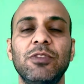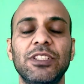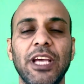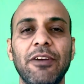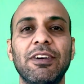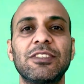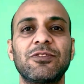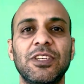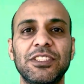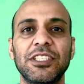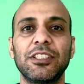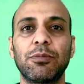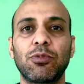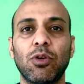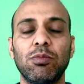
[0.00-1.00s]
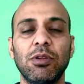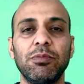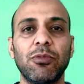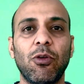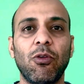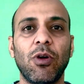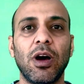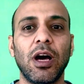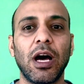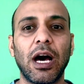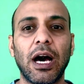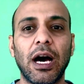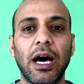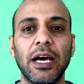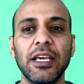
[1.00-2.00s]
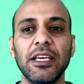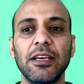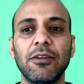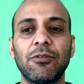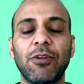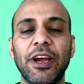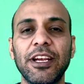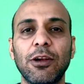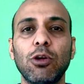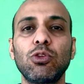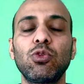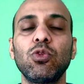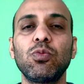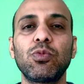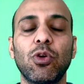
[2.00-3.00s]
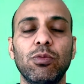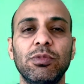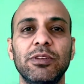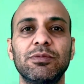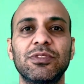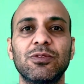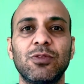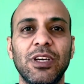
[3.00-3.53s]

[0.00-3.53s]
I find out two problems.